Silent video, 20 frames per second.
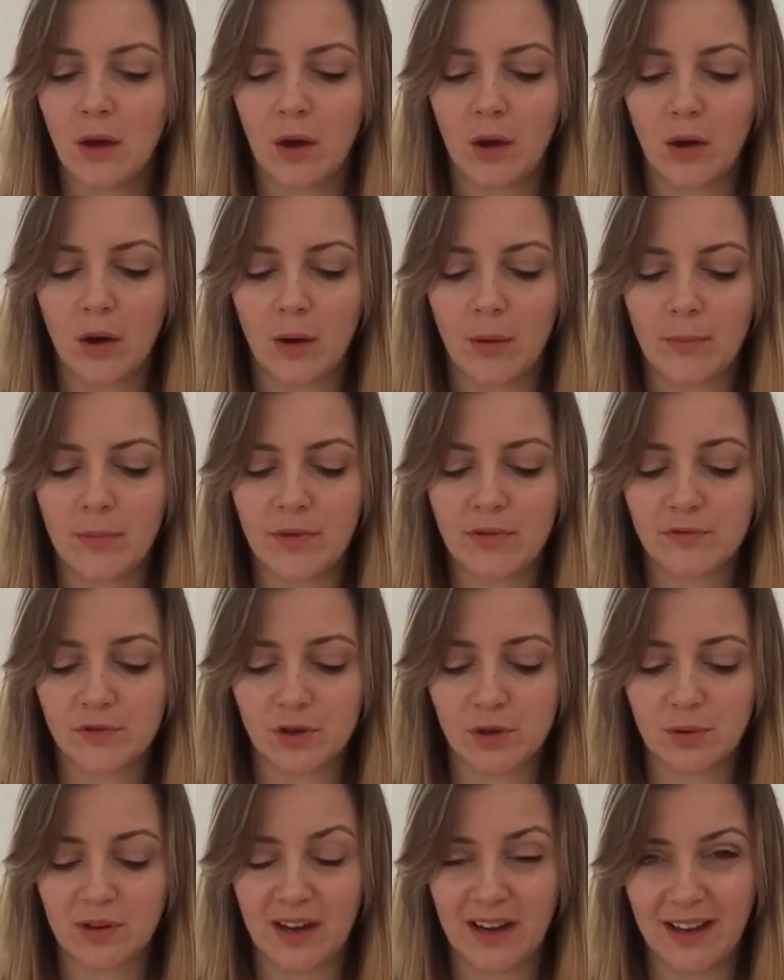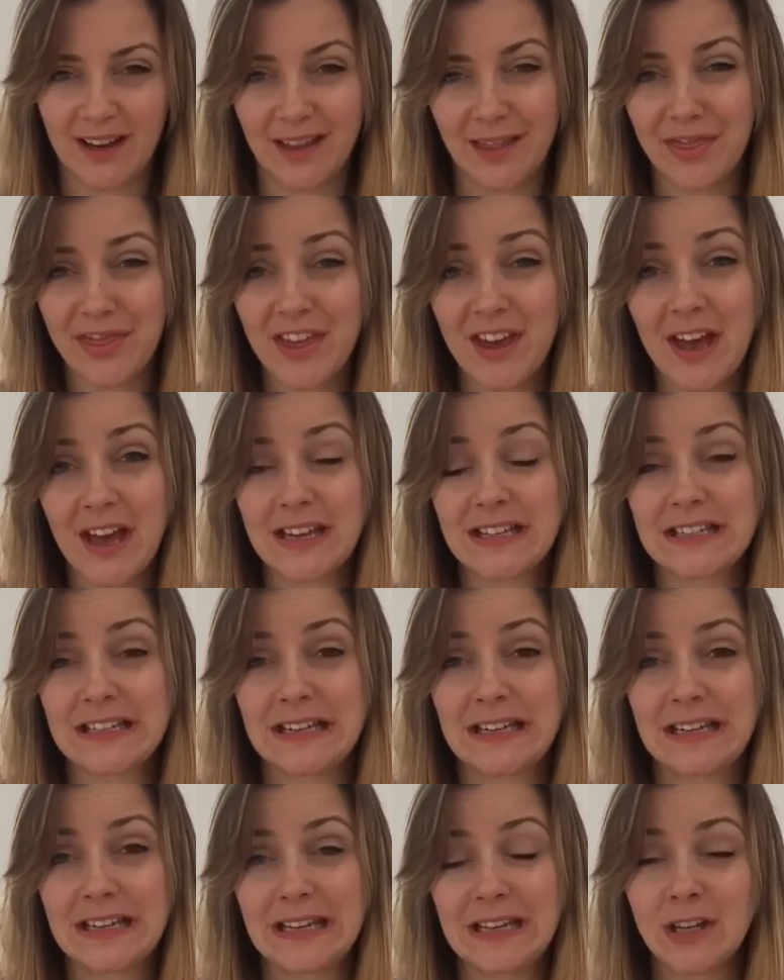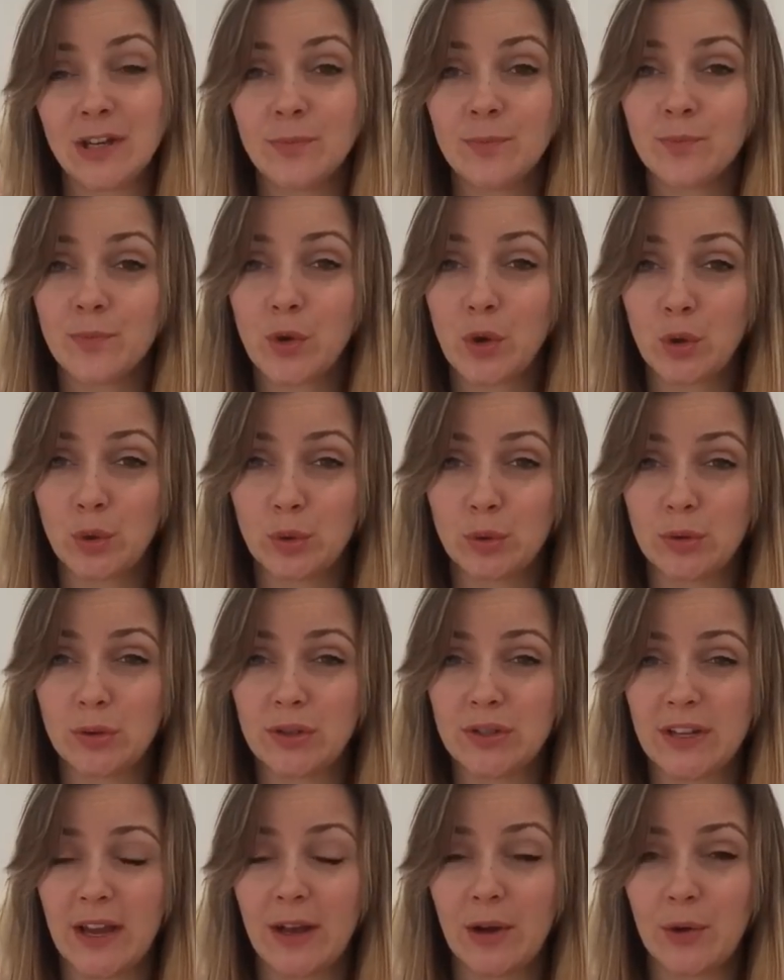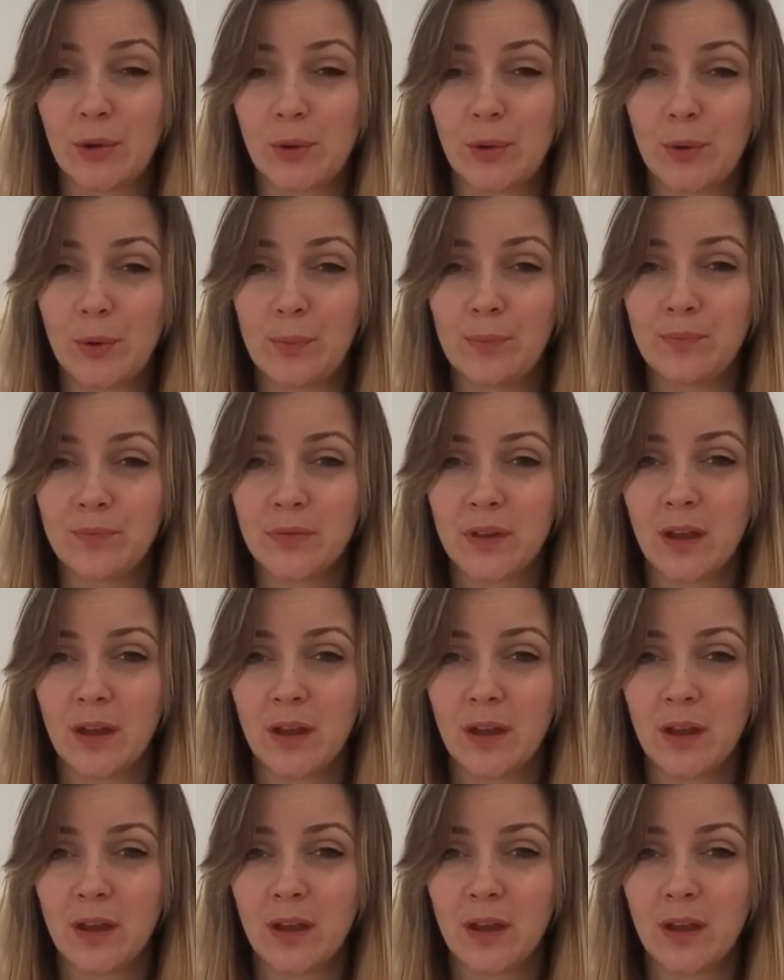um, through like a 30 cool cycle,